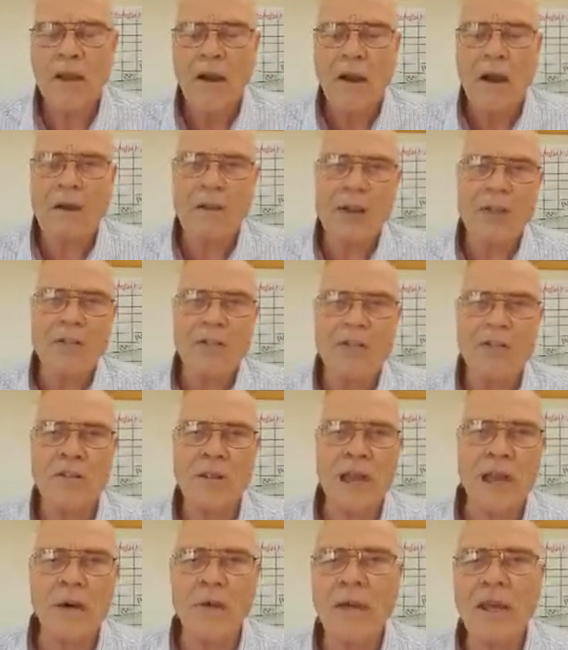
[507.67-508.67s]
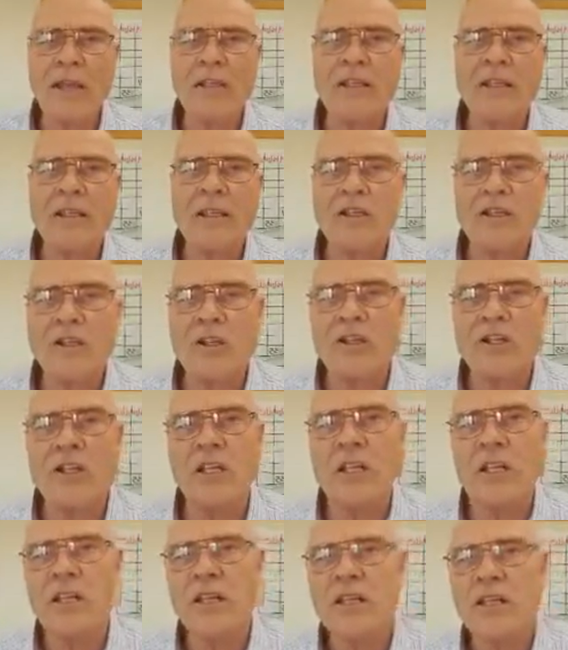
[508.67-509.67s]
All right, so now we got the electrician
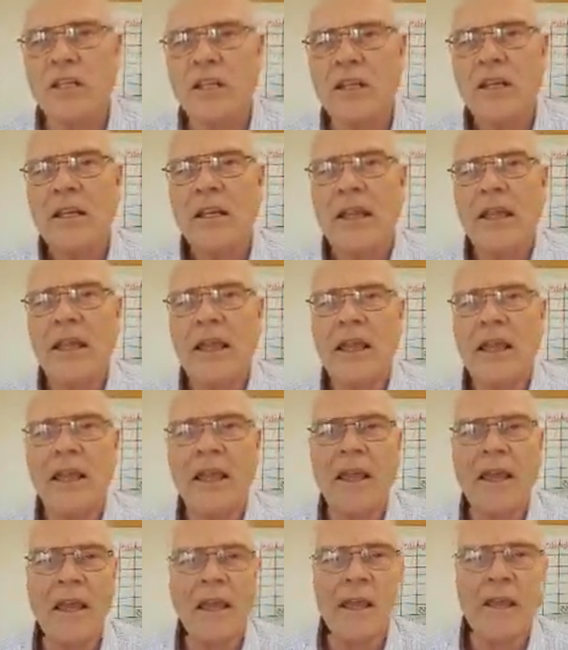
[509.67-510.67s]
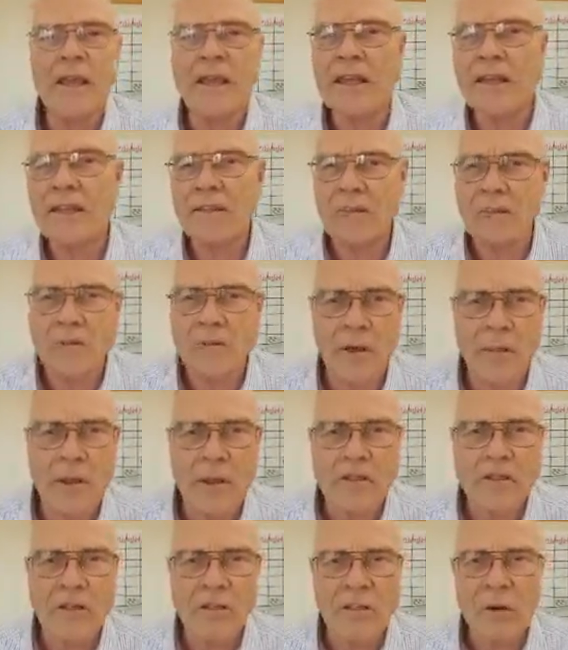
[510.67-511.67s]
in, and
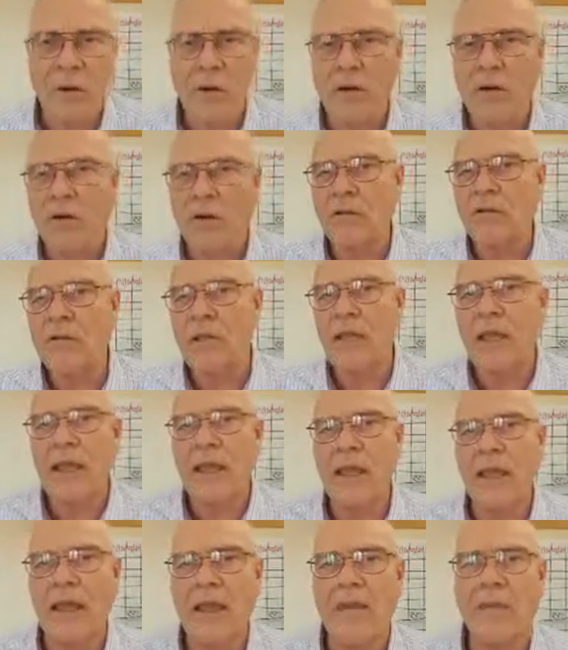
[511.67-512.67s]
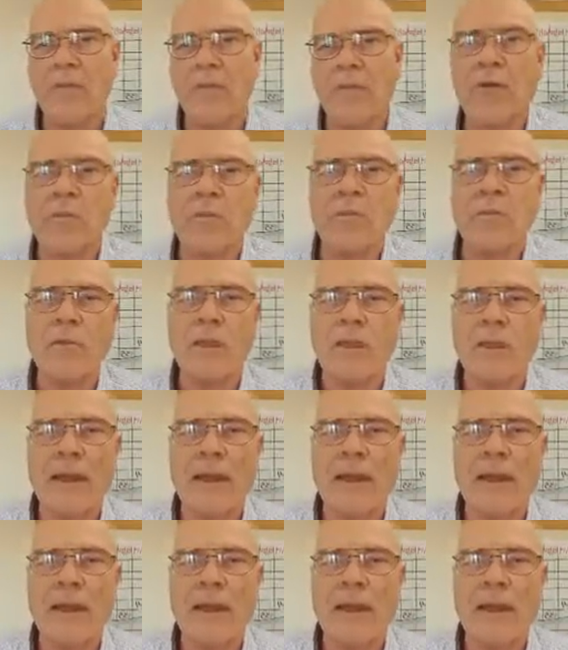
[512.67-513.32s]
permits are pulled, and boom, we